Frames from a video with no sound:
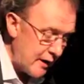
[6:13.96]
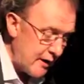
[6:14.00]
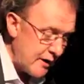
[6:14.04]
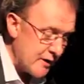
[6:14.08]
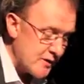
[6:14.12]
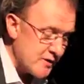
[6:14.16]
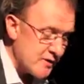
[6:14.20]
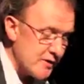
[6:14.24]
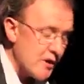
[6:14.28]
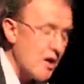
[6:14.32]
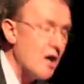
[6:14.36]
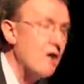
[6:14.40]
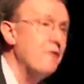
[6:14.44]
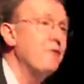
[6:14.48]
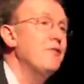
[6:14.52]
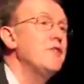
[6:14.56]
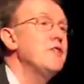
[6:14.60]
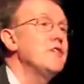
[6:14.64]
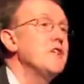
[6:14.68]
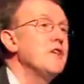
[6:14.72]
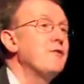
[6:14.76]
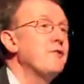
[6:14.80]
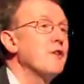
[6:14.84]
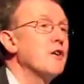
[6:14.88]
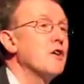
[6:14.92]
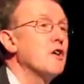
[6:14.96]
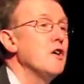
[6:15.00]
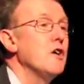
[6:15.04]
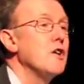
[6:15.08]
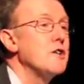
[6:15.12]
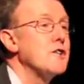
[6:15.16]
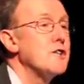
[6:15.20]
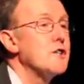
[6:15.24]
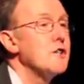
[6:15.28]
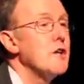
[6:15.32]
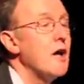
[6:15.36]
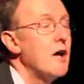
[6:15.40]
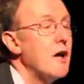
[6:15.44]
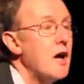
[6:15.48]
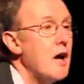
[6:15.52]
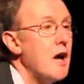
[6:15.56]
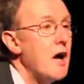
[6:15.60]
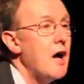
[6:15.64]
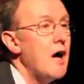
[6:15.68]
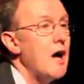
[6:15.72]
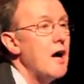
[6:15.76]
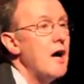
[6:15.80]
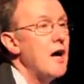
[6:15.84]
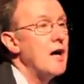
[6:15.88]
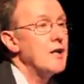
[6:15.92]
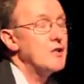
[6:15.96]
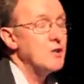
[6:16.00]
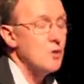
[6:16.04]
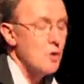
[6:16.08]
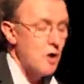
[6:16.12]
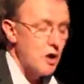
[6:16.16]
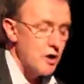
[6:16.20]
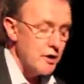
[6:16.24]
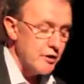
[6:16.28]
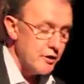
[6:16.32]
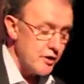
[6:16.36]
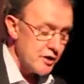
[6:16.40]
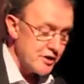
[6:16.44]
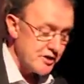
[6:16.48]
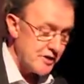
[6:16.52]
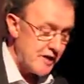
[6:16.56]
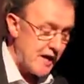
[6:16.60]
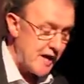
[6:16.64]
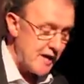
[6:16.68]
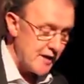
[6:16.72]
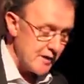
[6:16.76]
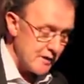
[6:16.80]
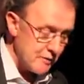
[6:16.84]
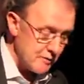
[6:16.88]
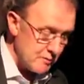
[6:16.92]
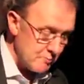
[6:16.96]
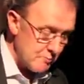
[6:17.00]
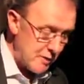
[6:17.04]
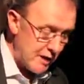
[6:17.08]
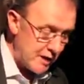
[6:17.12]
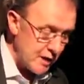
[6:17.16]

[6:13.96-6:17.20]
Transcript: is often difficult to understand.